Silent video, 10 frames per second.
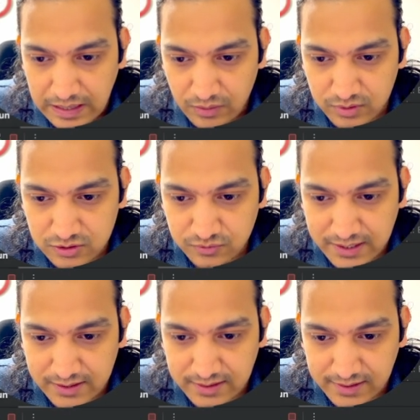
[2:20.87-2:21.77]
Now once we
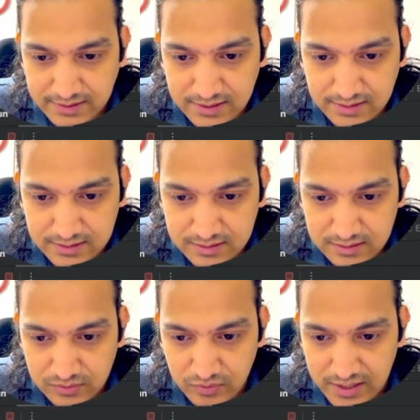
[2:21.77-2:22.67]
get the result,
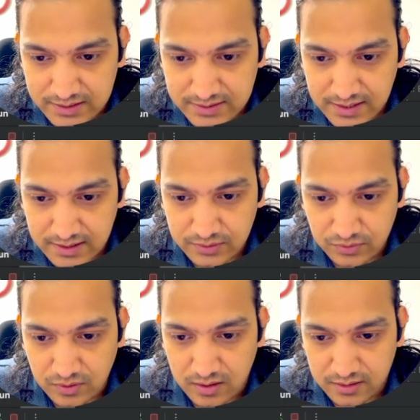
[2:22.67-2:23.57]
we'll assign it
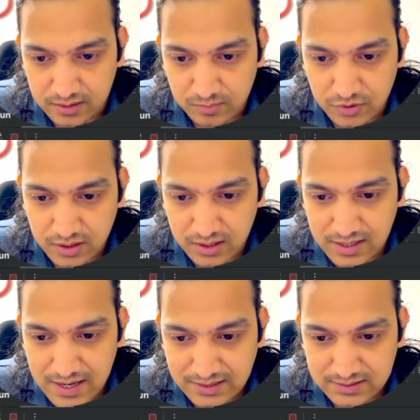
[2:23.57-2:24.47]
to order model
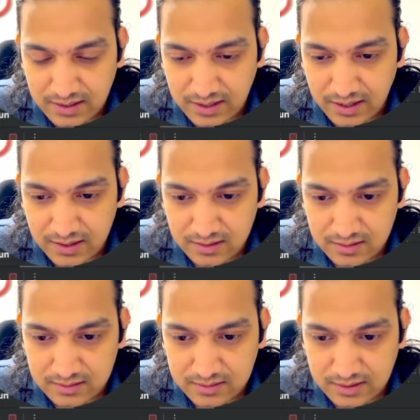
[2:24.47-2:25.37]
class and
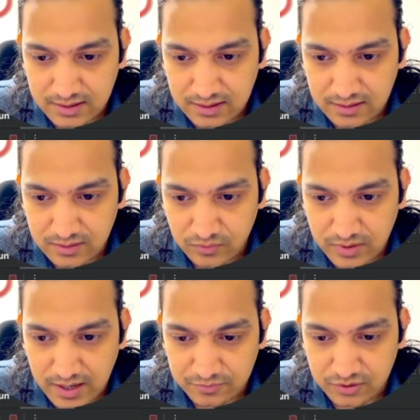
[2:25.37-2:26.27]
here we
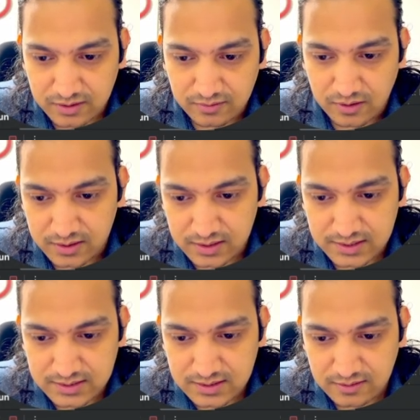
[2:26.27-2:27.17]
have to give order
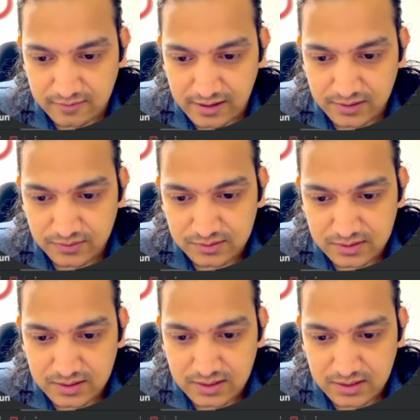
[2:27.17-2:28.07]
list dot value
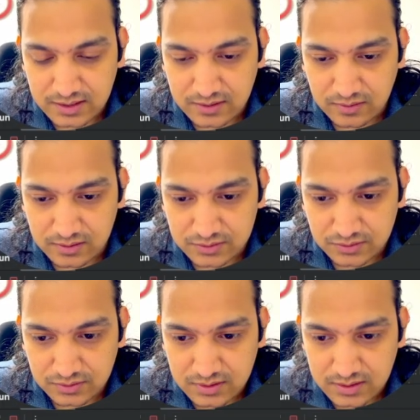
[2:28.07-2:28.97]
equal
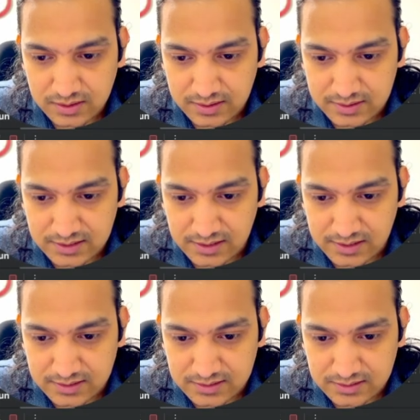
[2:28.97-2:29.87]
to result
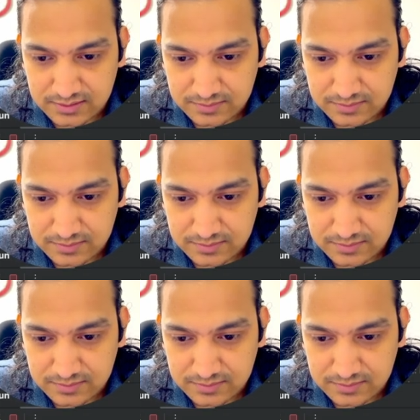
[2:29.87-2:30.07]
list.